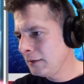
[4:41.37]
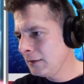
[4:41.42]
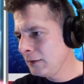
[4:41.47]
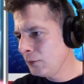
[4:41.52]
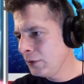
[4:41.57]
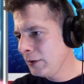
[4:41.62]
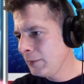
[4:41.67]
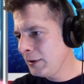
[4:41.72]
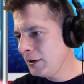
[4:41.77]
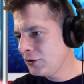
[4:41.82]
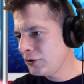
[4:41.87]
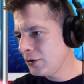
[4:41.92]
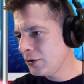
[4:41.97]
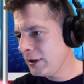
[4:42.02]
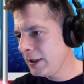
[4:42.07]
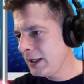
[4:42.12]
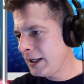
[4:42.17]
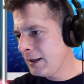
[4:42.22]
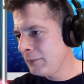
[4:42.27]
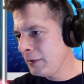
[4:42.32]
to make sure I
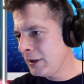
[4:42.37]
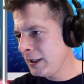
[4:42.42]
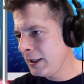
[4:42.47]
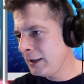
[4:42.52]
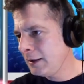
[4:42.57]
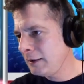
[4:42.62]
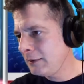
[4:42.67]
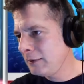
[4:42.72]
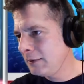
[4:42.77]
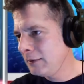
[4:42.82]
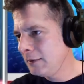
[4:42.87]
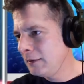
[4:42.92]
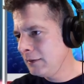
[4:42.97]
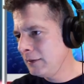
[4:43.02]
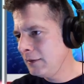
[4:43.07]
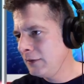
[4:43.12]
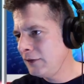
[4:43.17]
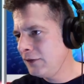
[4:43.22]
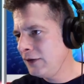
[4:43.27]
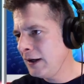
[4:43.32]
had my
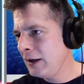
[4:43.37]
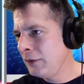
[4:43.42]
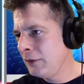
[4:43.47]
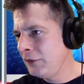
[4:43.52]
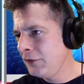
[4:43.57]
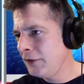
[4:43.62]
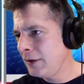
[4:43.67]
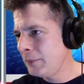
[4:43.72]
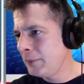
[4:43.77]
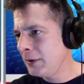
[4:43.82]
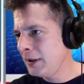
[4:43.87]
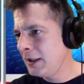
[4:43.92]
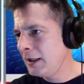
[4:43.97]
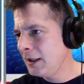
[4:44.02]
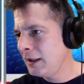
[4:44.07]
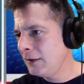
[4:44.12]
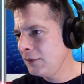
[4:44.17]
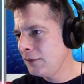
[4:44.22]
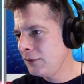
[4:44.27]
sounds up in case.